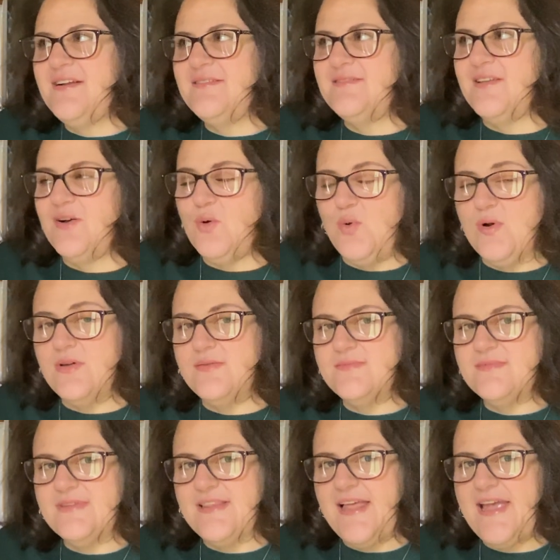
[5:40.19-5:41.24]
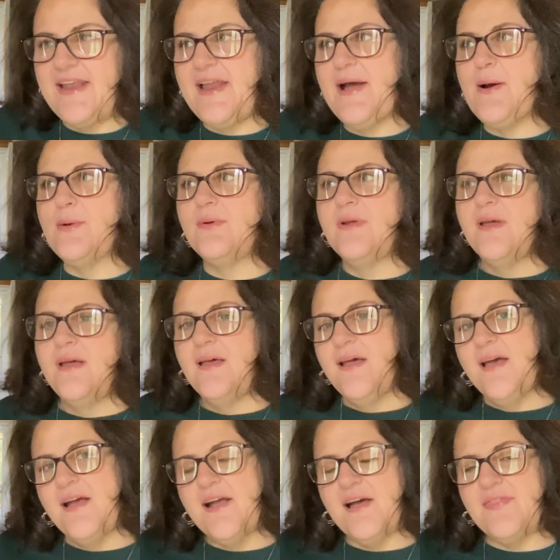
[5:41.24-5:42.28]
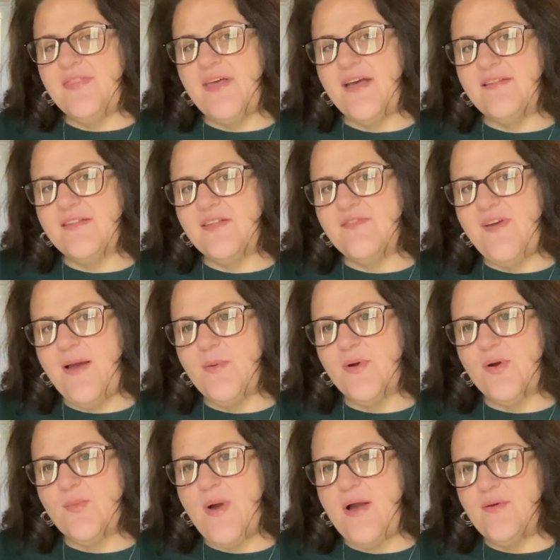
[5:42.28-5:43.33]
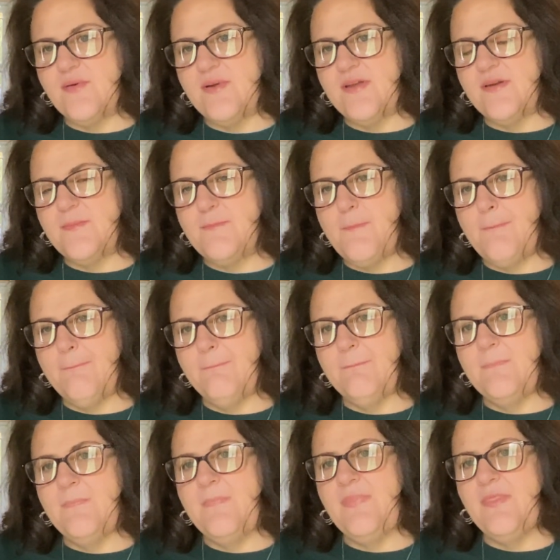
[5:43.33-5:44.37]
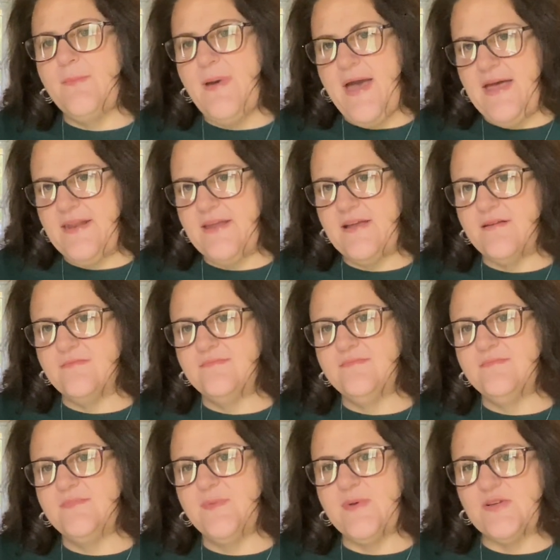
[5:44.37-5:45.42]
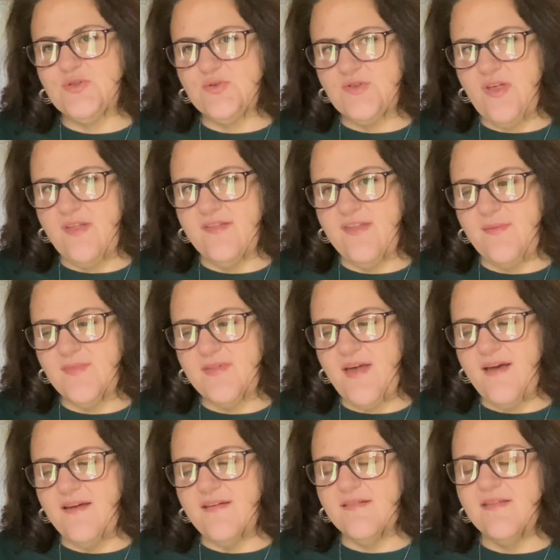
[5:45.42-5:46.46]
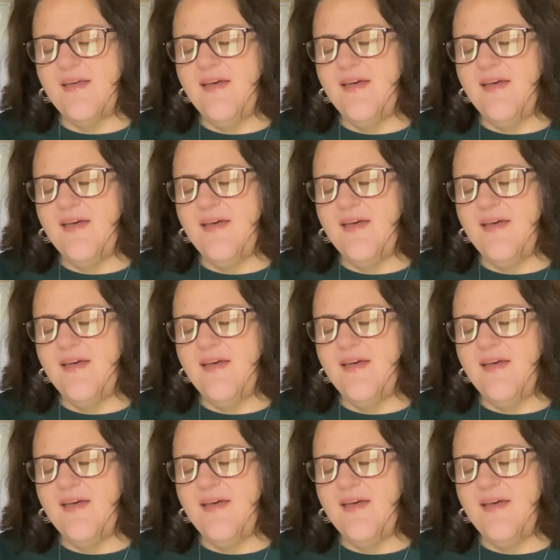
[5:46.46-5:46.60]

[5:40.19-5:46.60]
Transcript: the quilt, lay it out, cut the excess fabric around it, the batting, to make sure it's all the same size,